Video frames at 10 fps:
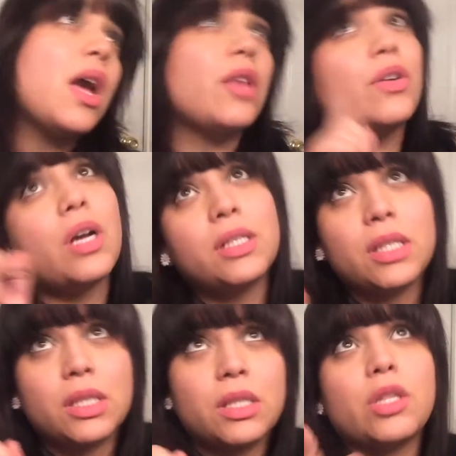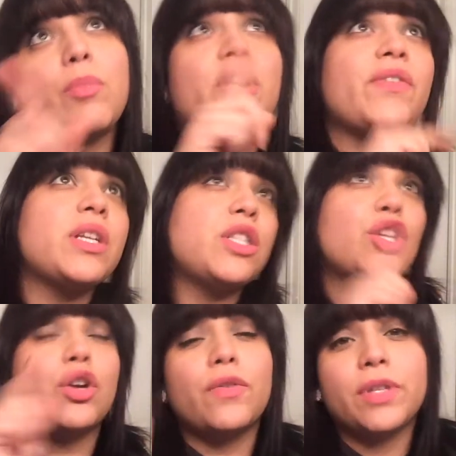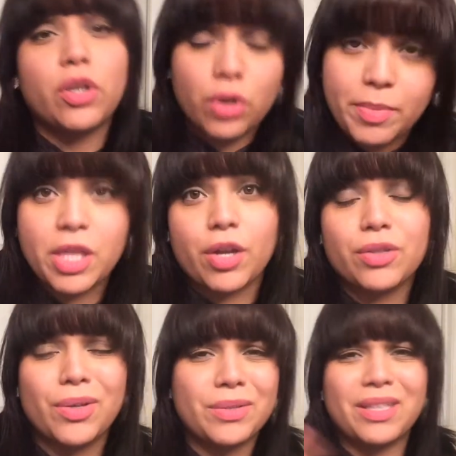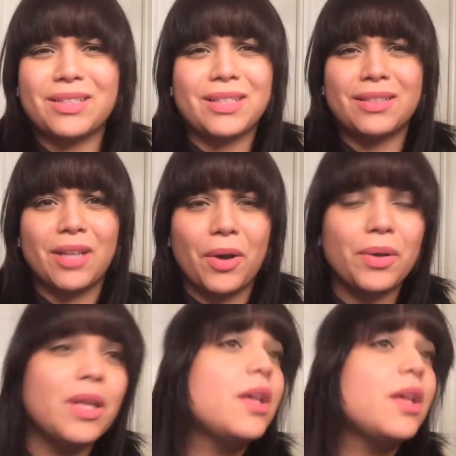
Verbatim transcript: and the cousins and the boyfriends and the girlfriends are going to be there. So I was like, no.